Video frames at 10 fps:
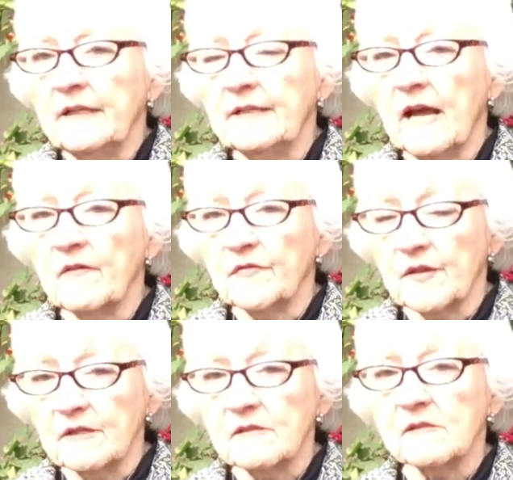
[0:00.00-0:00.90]
Now
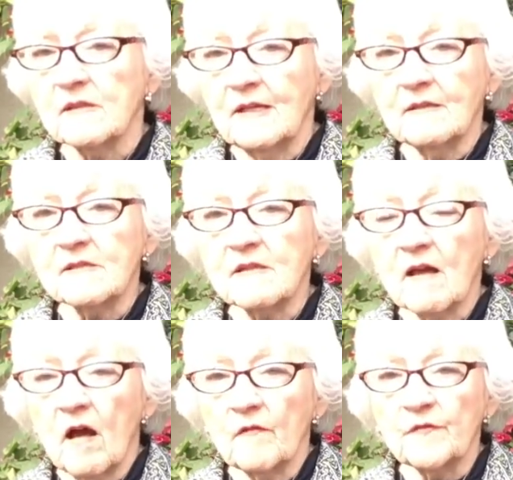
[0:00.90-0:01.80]
this is the
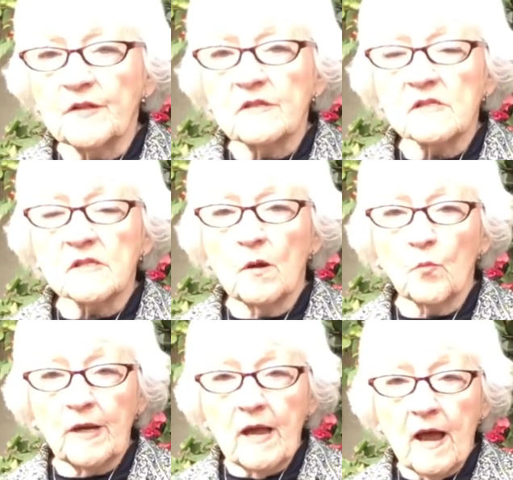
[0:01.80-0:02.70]
confidence
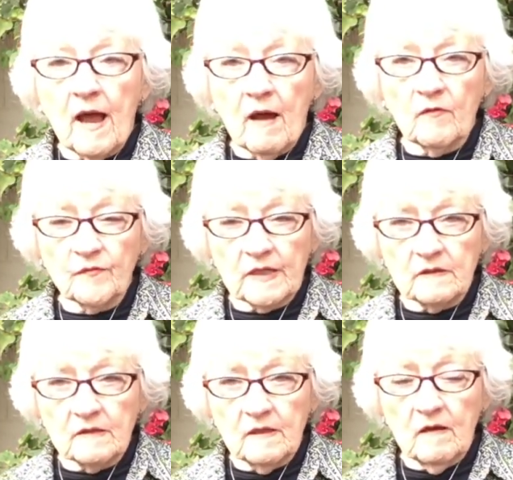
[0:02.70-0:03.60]
that we have
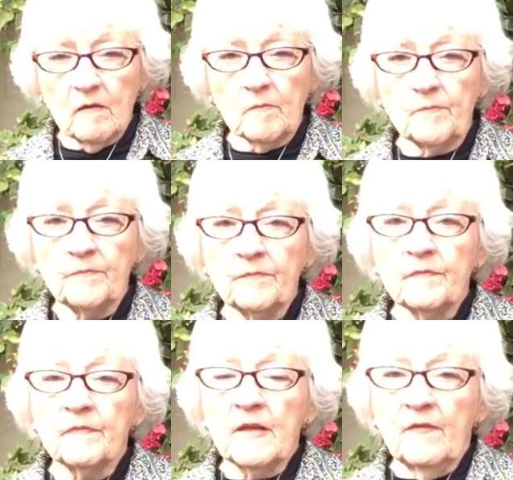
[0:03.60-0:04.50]
in him,
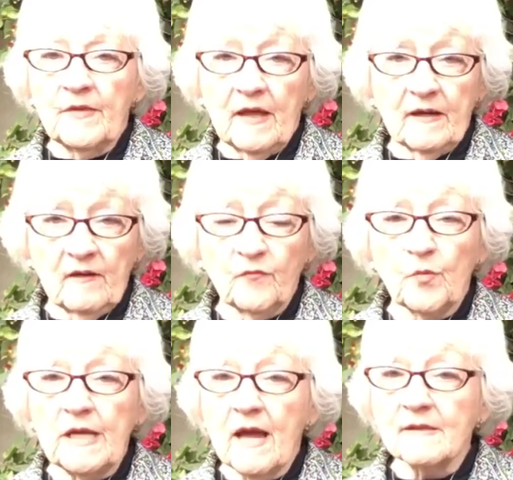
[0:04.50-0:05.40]
that
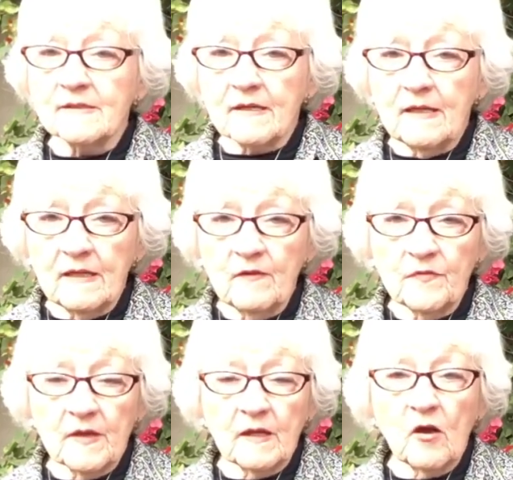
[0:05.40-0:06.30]
if we ask
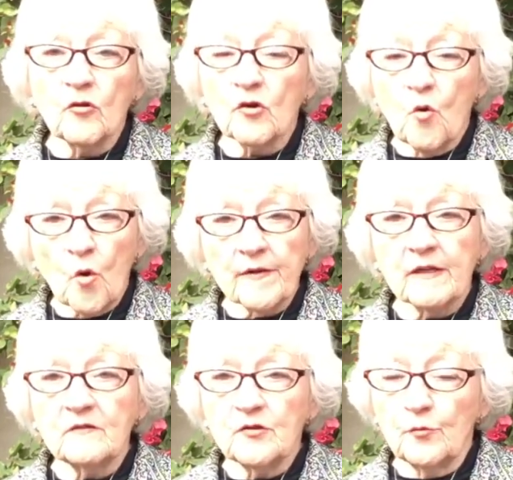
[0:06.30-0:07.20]
anything
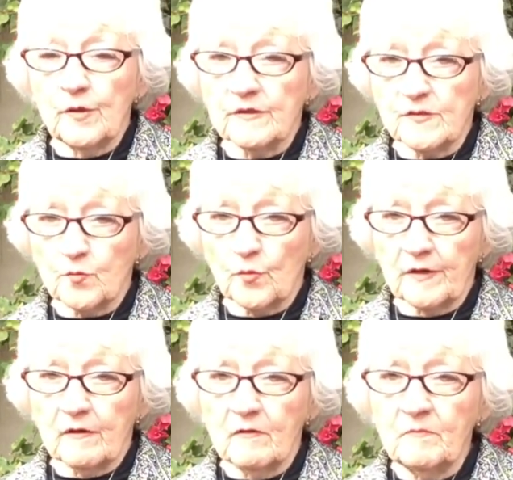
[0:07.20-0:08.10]
according to his
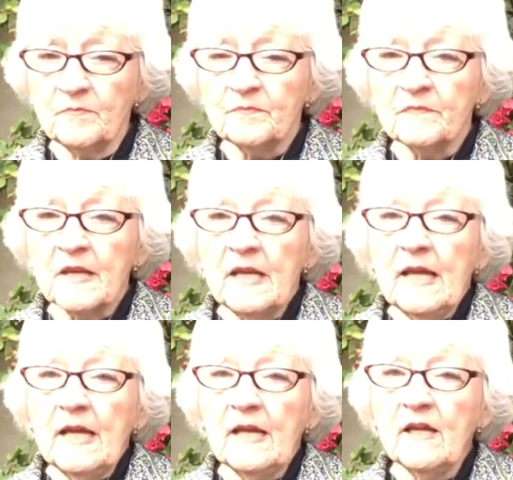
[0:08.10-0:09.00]
will,
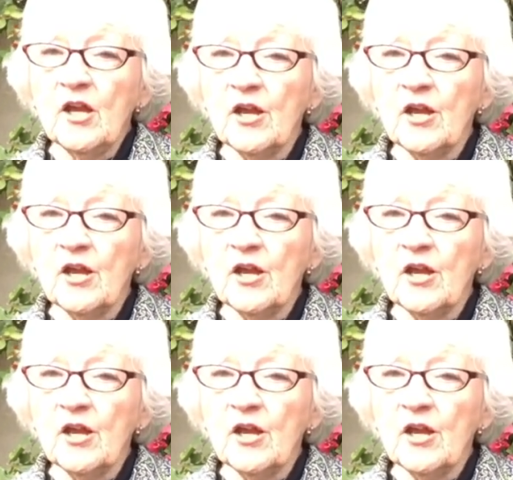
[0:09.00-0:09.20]
he